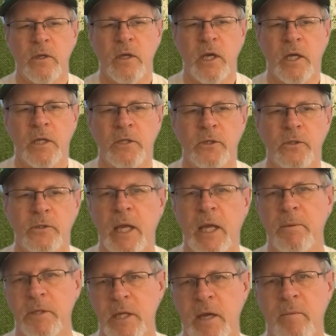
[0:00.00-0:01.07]
to
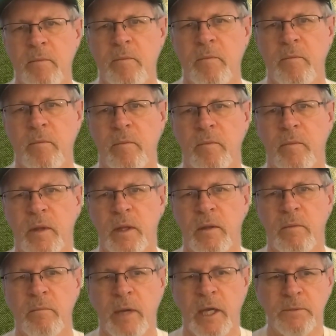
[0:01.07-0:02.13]
tabletop
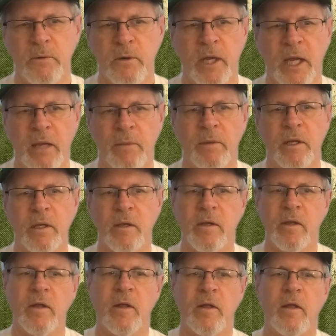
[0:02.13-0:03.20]
baseball gaming
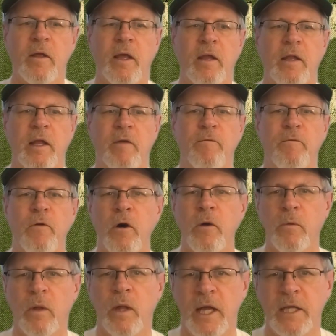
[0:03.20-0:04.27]
that Fall
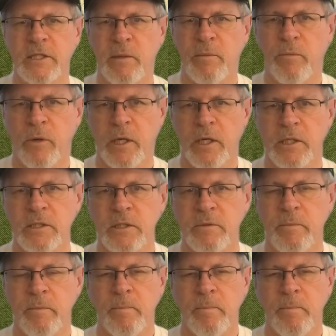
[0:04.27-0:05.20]
Classic brings.